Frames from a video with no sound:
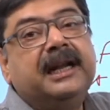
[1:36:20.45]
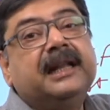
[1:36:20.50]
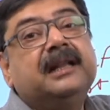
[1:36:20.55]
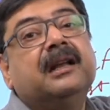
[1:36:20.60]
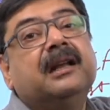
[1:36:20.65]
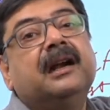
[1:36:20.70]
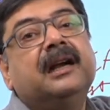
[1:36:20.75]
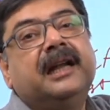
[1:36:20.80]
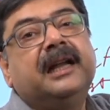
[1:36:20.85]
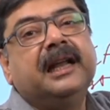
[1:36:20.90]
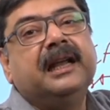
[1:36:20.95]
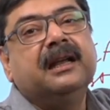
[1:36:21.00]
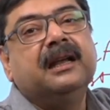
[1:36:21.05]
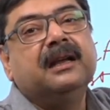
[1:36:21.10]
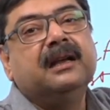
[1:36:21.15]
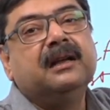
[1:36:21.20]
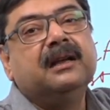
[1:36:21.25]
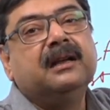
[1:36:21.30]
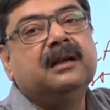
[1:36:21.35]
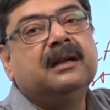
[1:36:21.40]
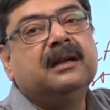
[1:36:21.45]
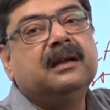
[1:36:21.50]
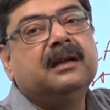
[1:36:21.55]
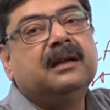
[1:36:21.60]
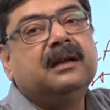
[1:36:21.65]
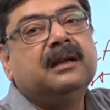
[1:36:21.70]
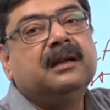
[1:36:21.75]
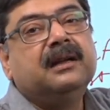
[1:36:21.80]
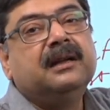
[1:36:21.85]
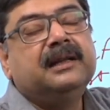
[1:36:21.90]
30,
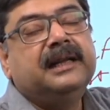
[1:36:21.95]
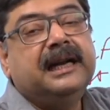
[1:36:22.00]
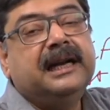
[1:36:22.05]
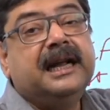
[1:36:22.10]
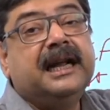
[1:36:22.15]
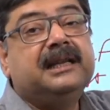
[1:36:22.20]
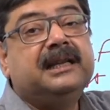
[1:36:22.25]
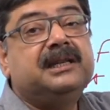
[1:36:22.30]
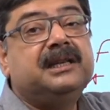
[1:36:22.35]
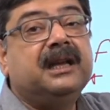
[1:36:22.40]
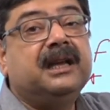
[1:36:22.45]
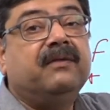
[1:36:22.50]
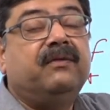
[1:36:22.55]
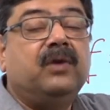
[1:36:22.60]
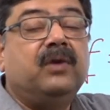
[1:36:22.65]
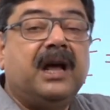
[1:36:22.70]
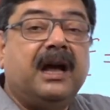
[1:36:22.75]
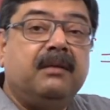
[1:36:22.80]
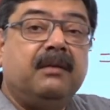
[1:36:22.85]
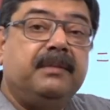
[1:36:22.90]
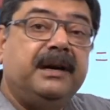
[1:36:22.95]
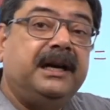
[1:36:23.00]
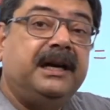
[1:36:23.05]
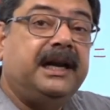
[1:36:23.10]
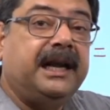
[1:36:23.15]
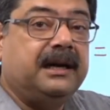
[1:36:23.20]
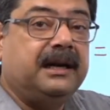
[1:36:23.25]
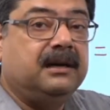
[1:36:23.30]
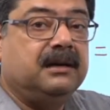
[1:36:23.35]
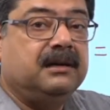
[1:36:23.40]
then HCF would have been
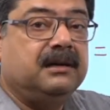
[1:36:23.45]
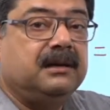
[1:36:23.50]
10.